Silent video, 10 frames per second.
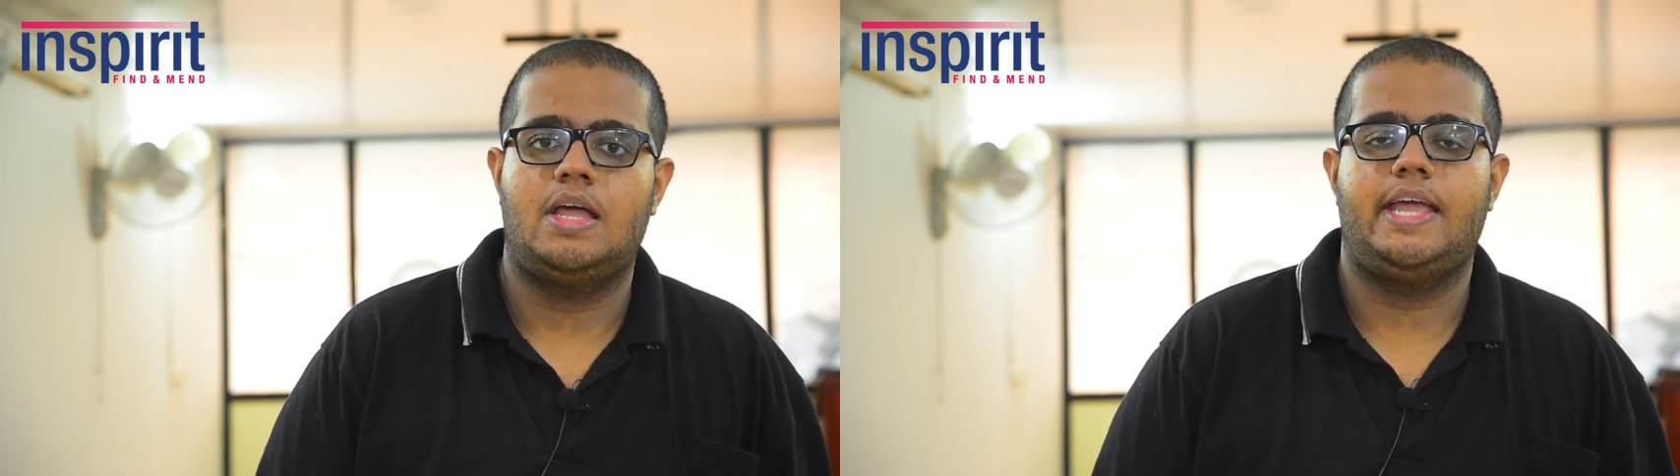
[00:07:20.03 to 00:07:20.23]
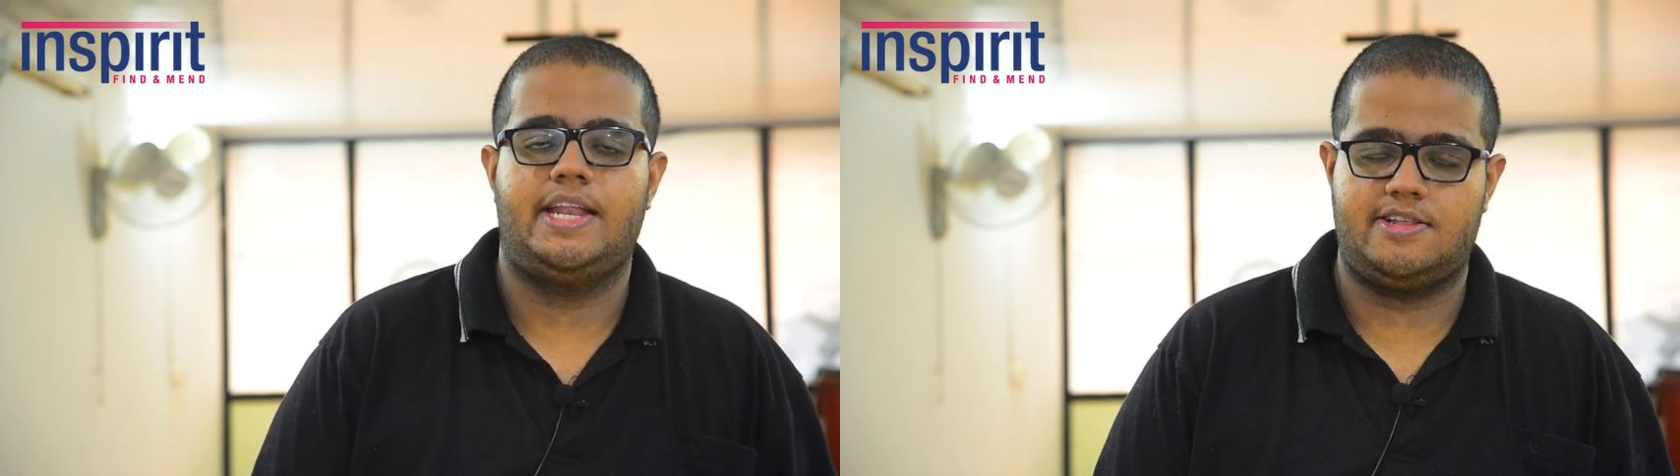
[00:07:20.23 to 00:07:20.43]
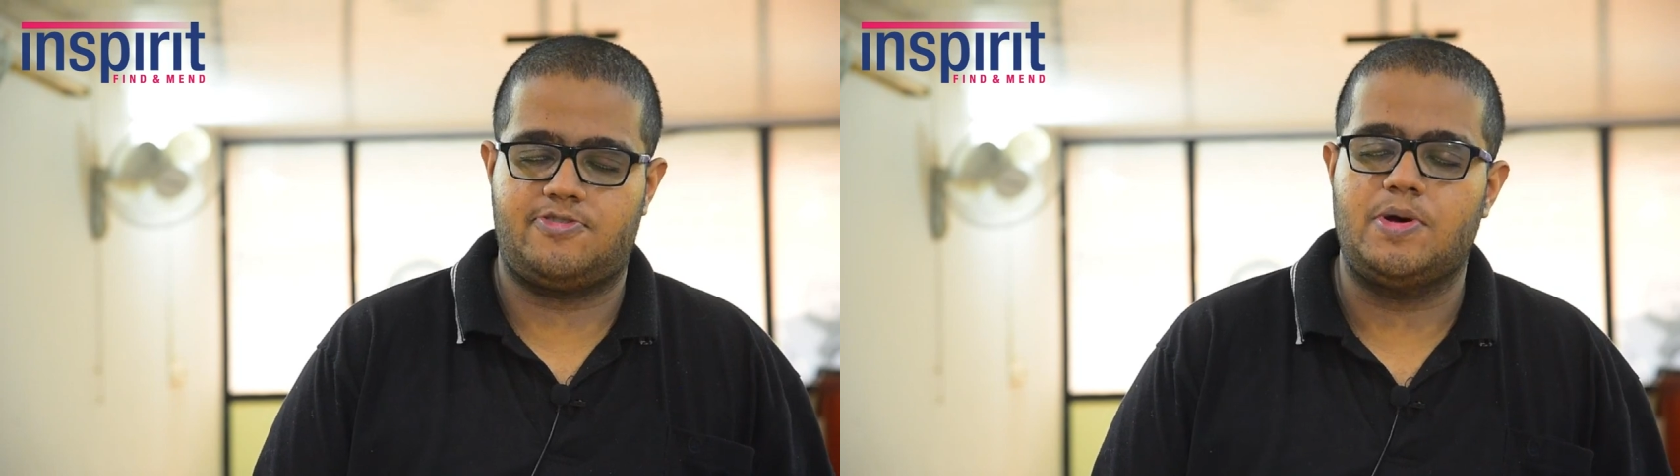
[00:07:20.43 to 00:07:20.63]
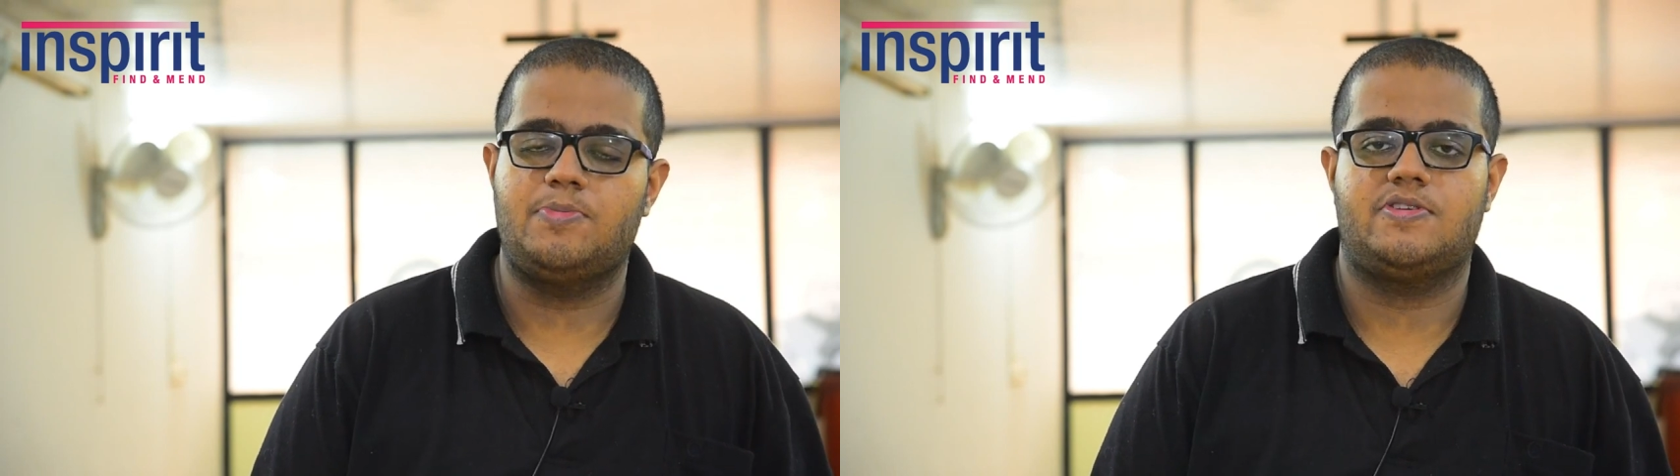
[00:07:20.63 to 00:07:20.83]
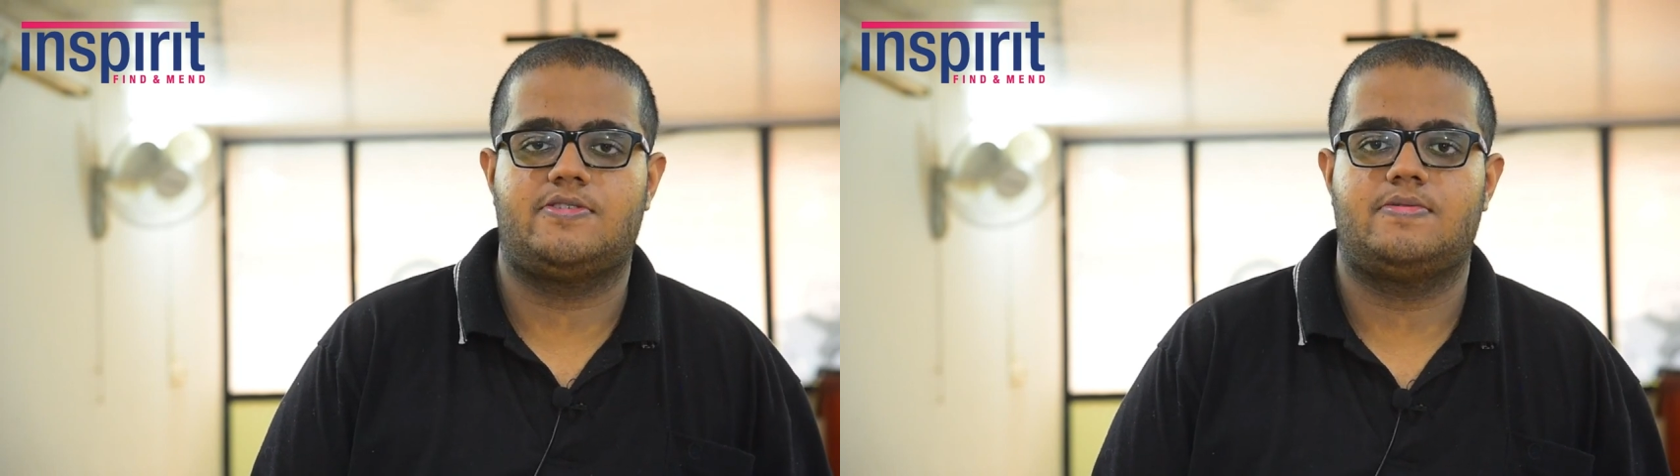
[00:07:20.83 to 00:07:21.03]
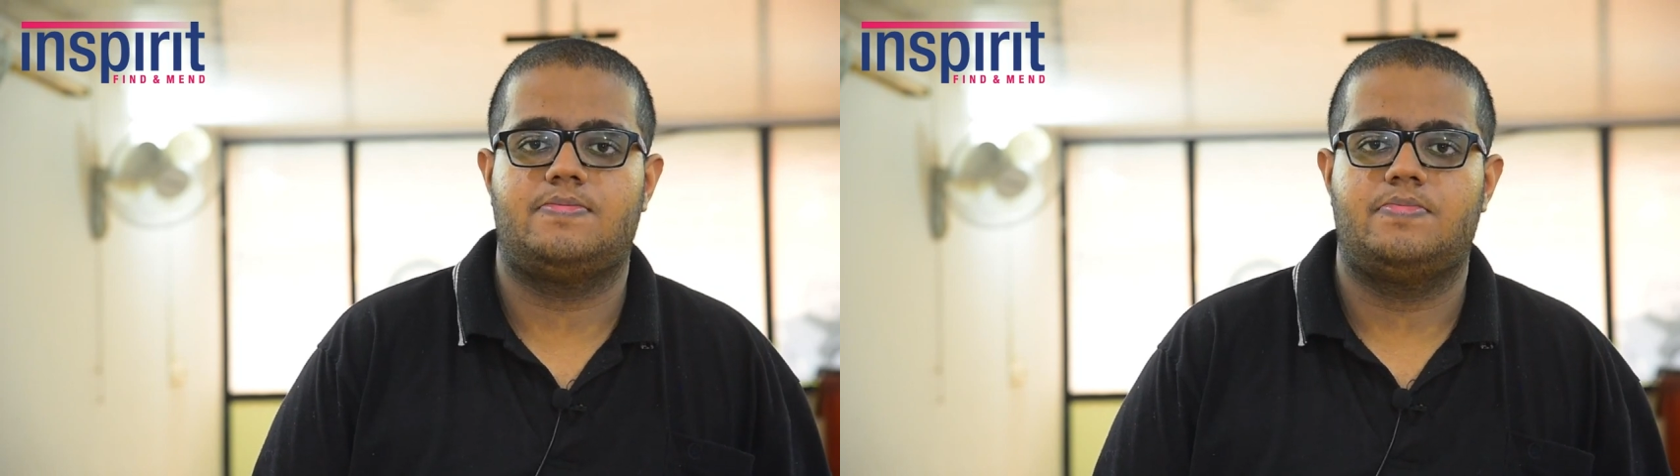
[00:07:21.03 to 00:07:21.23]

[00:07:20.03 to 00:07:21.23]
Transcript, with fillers: in its purpose.